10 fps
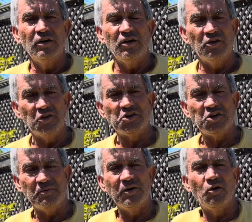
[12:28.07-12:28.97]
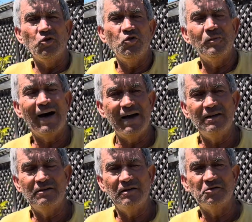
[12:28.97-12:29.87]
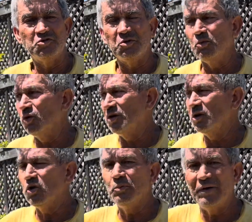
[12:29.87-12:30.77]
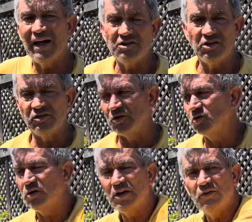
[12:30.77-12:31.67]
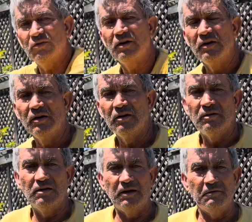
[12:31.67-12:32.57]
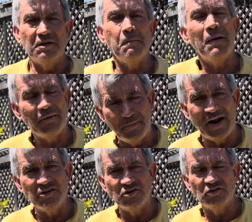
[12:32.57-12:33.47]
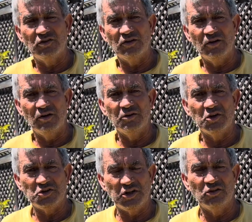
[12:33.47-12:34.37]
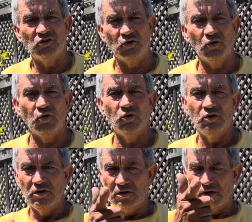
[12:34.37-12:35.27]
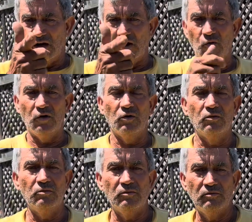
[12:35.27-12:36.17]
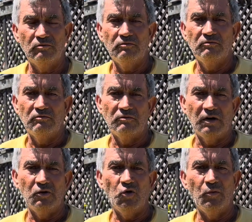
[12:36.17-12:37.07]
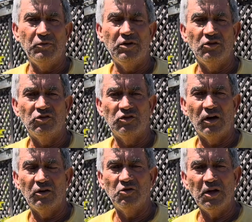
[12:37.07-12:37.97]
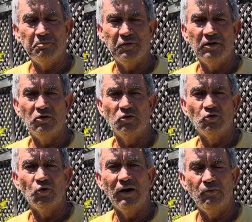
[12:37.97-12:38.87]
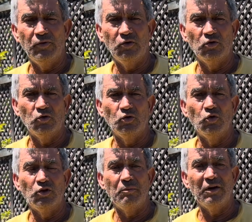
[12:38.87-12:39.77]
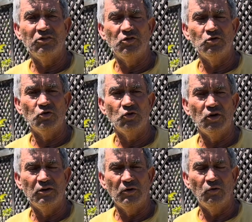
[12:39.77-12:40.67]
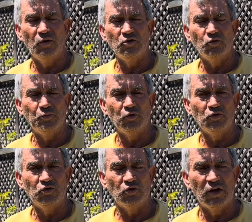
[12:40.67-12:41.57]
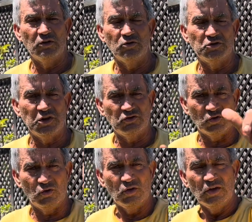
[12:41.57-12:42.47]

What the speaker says: in the tree, because you might remove the good branches and you leave the bad branches in the tree. So I hope this tip is going to help you to do the best when you prune your tree. So